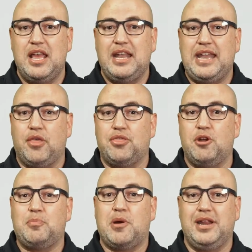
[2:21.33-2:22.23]
Now
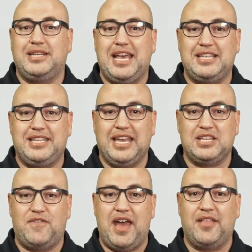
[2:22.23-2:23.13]
third-party testing
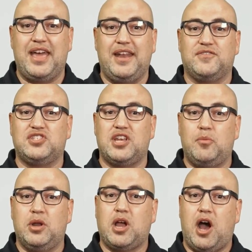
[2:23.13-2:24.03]
has found that if
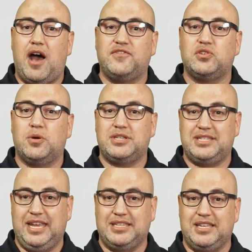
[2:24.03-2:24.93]
someone coughs or
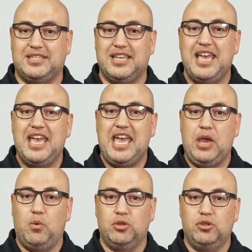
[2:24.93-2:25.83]
sneezes,
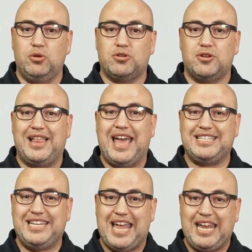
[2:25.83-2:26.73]
it will
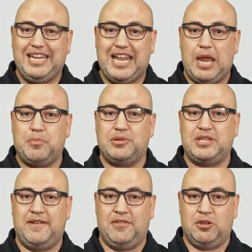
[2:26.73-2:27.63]
neutralize
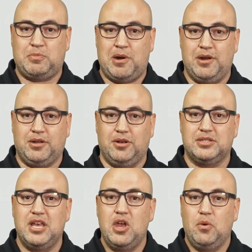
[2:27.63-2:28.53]
99% of those
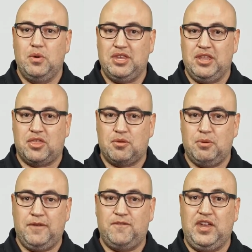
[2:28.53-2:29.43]
particles within
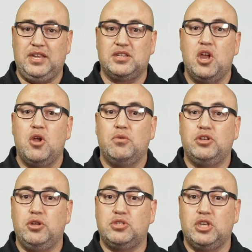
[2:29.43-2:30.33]
3 feet,
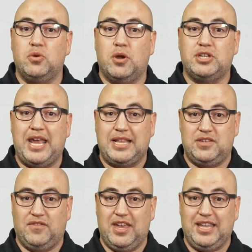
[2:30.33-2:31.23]
reducing your chance
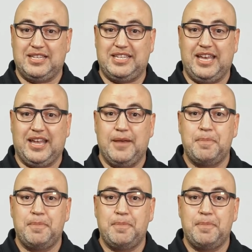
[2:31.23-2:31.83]
of getting sick.